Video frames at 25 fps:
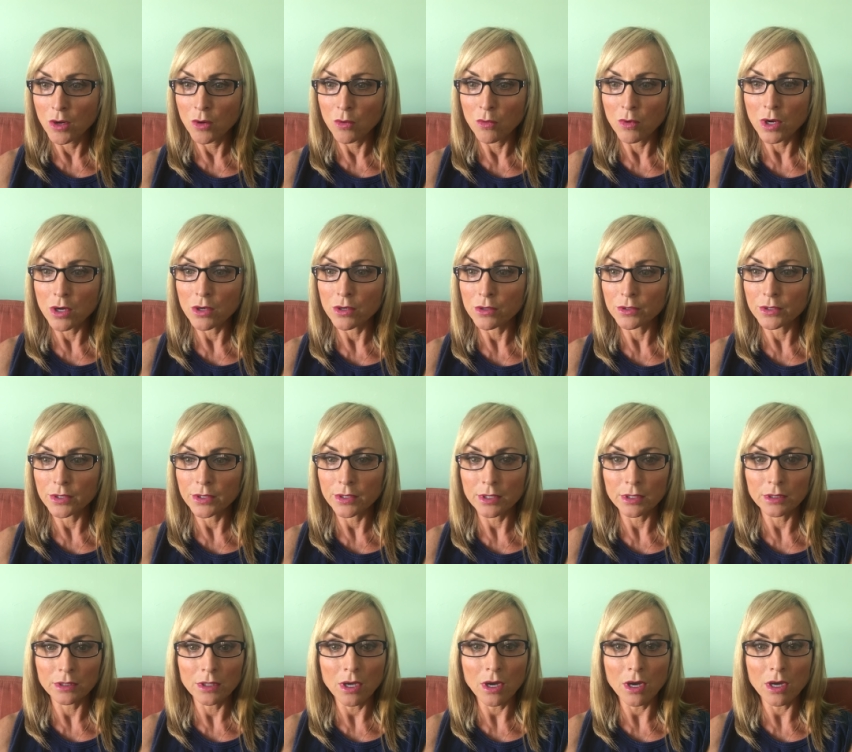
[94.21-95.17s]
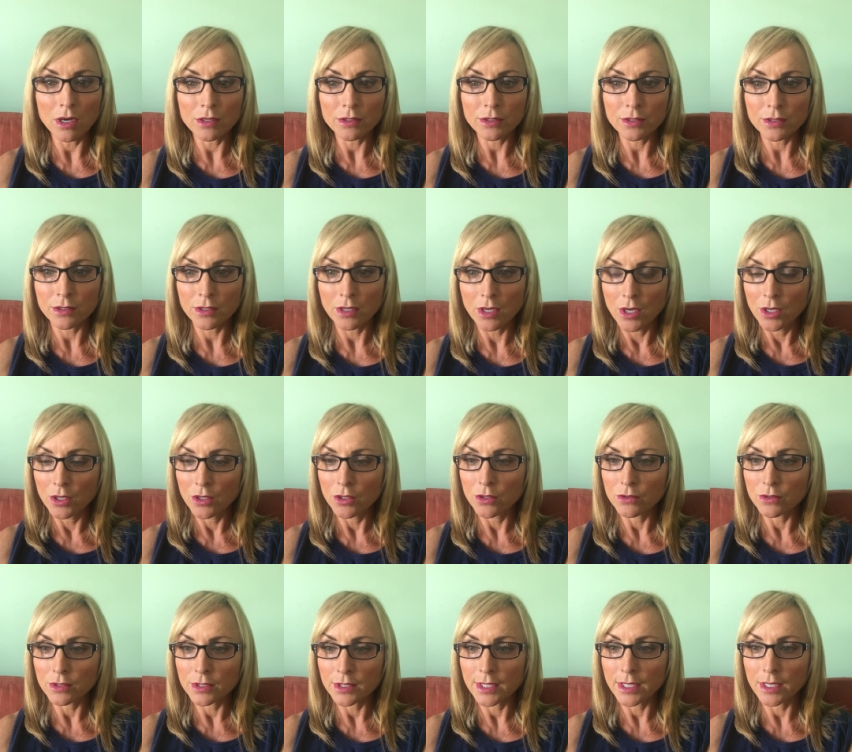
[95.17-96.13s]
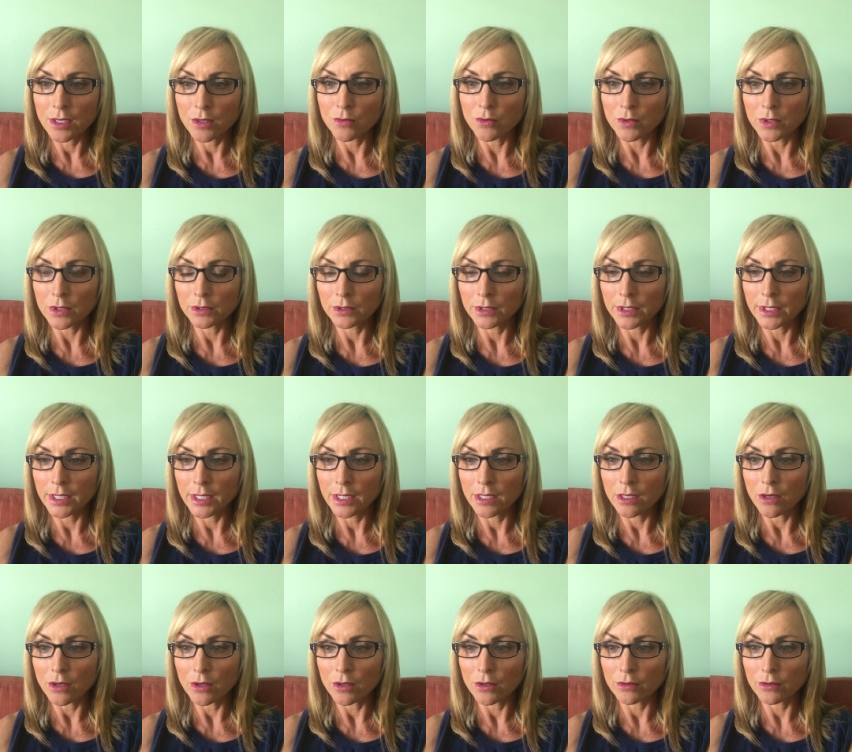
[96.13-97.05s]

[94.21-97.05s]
Woe to the lost who seek worldly,